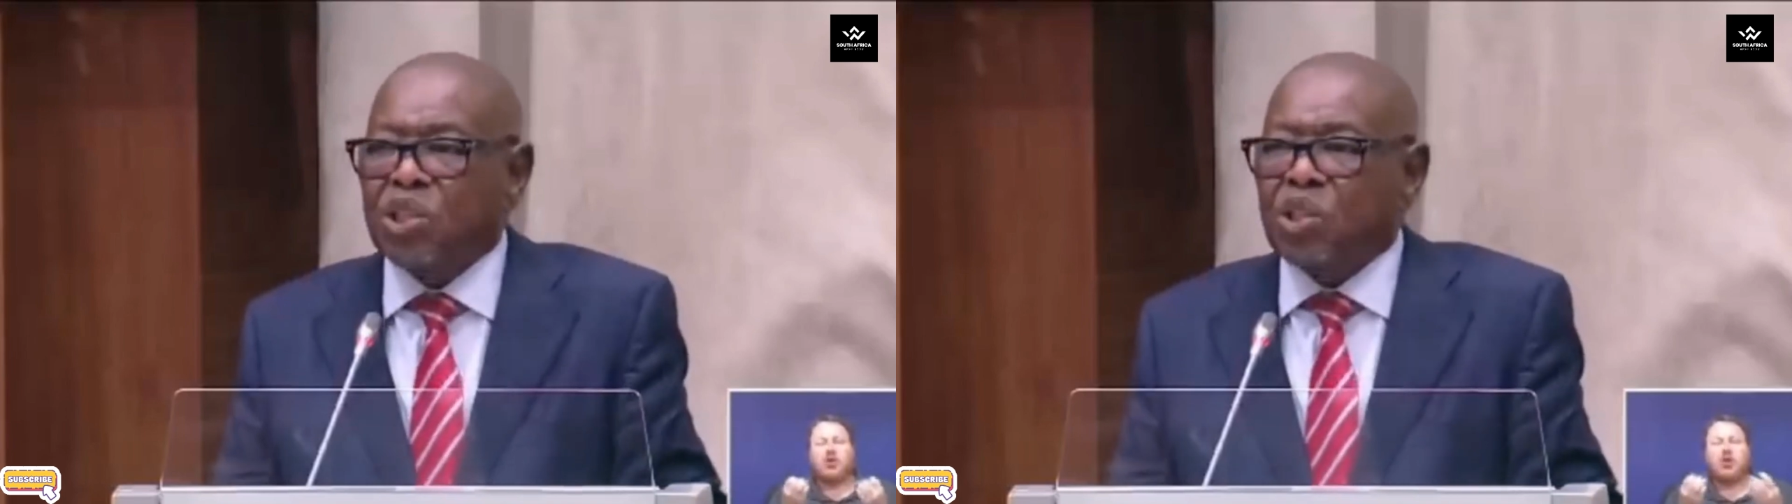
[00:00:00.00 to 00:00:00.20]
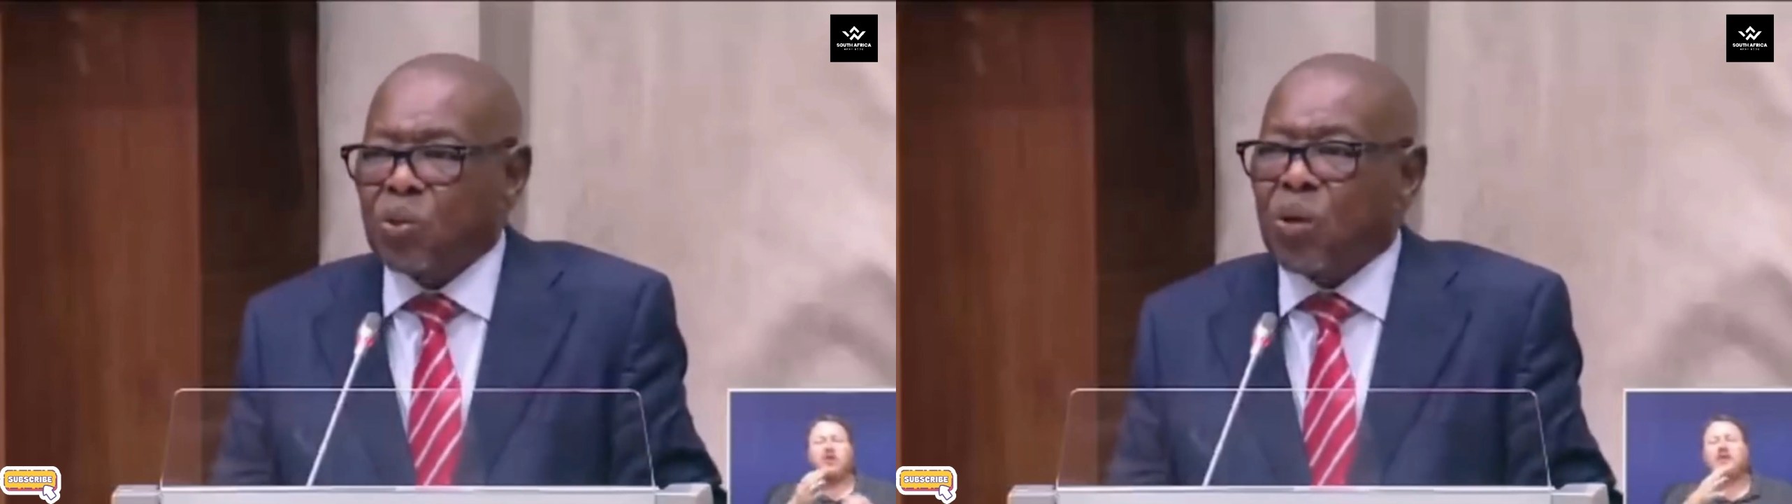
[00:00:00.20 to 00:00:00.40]

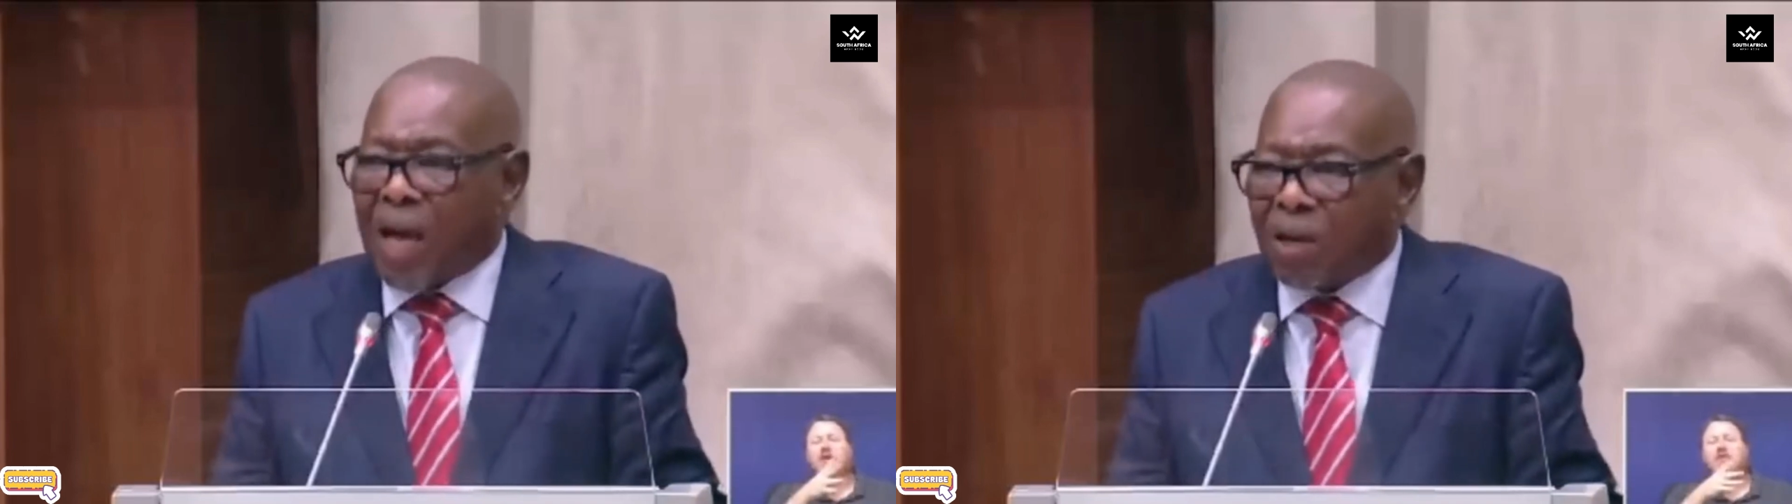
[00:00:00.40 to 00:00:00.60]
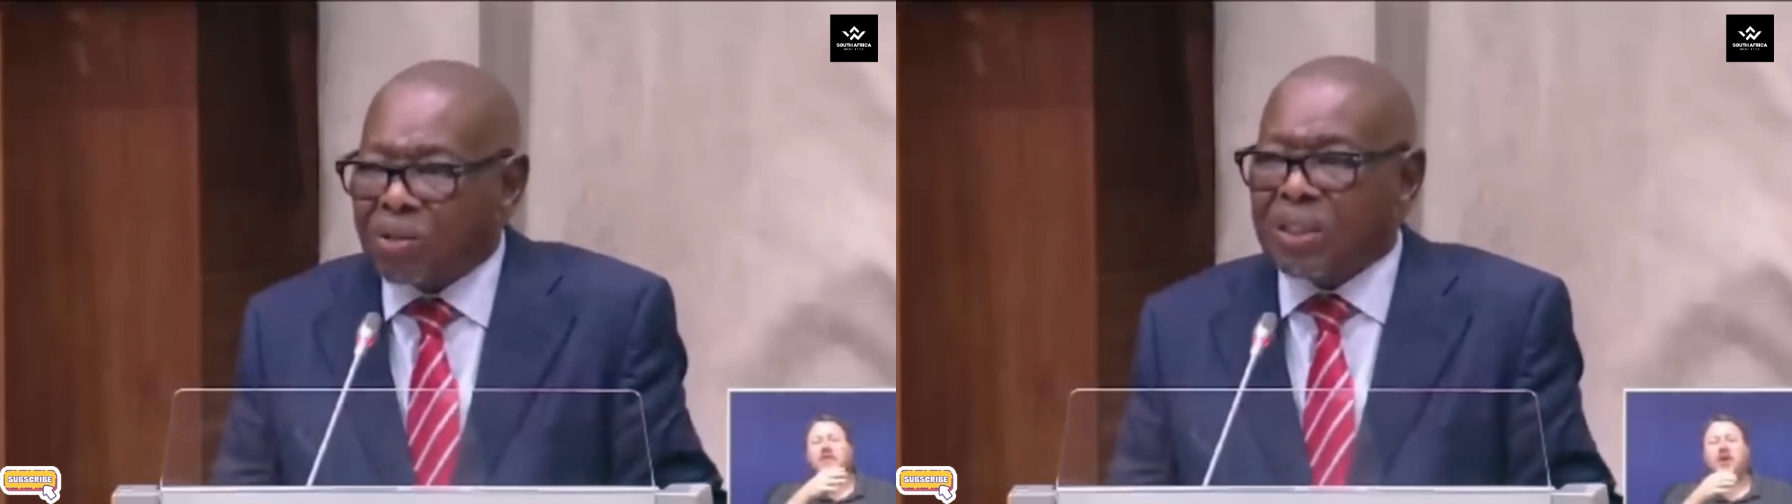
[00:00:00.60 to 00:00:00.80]

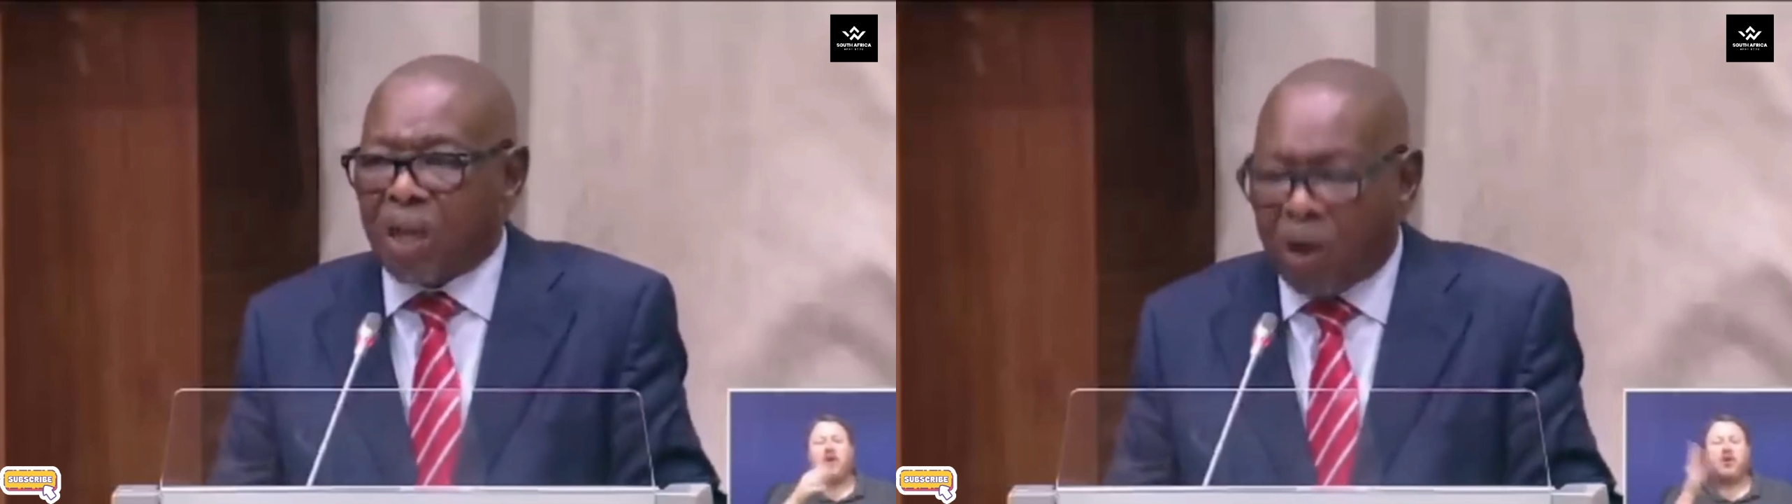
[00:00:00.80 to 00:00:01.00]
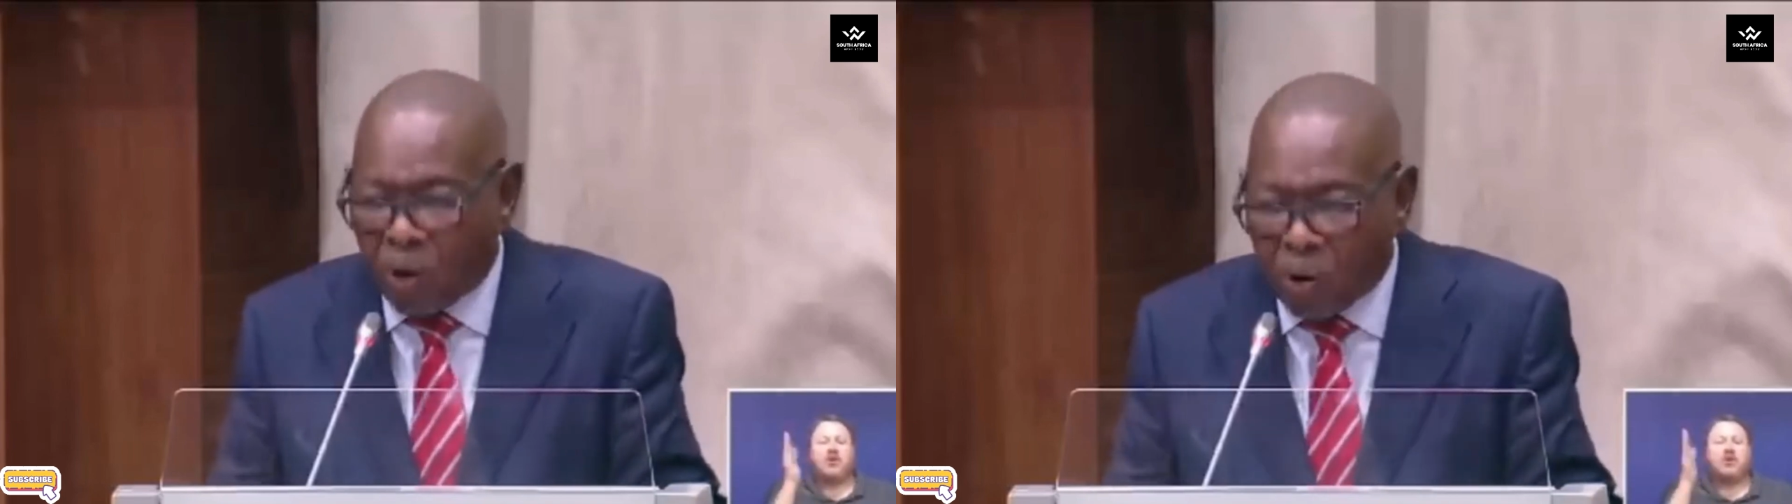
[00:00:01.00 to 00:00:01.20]
throughout
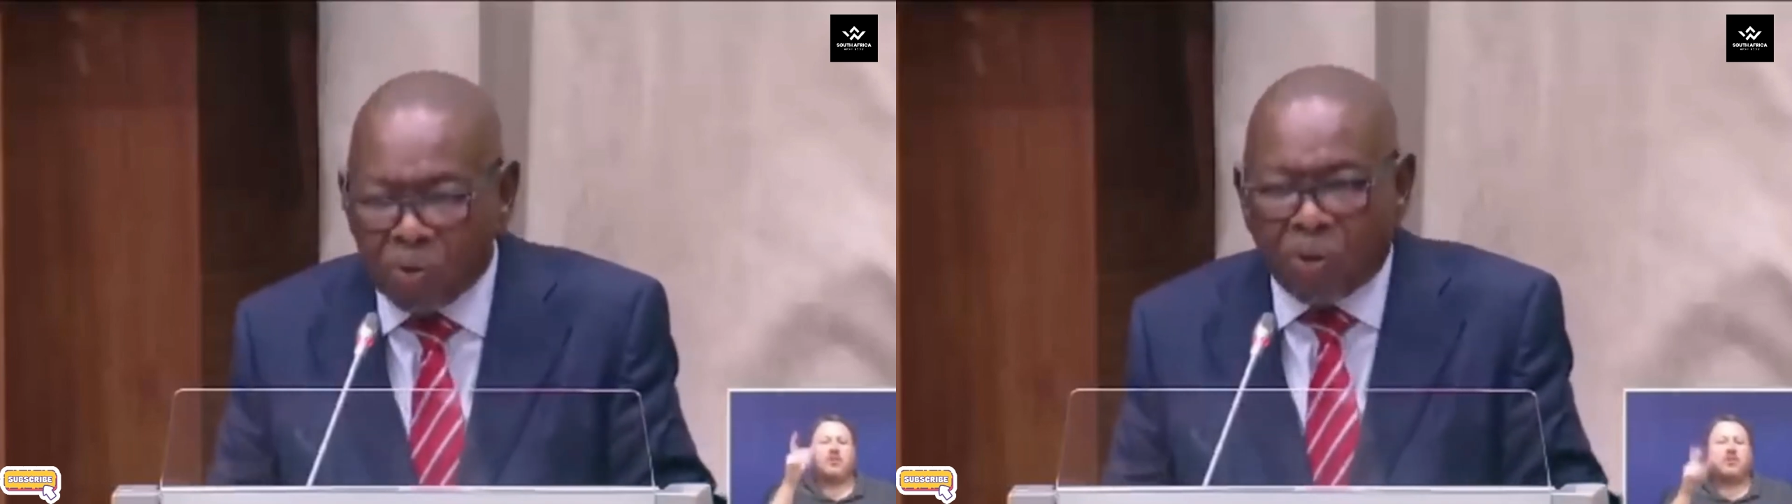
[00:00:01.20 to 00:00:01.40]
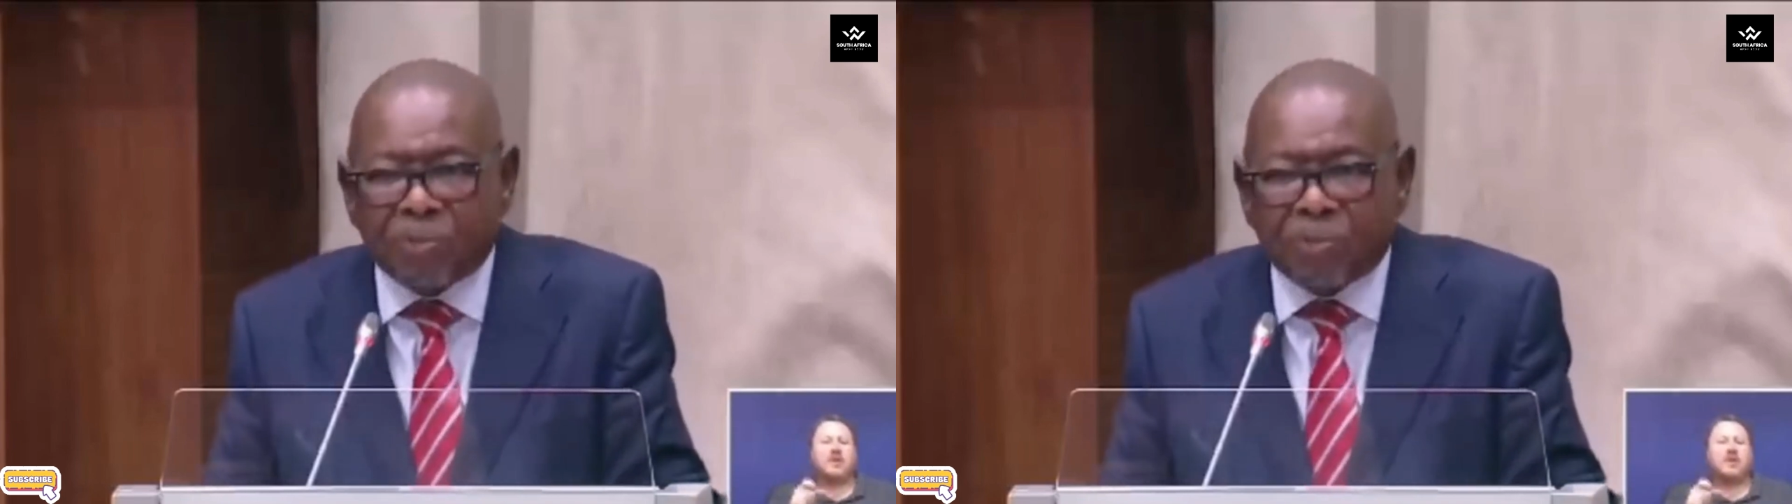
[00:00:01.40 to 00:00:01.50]
the whole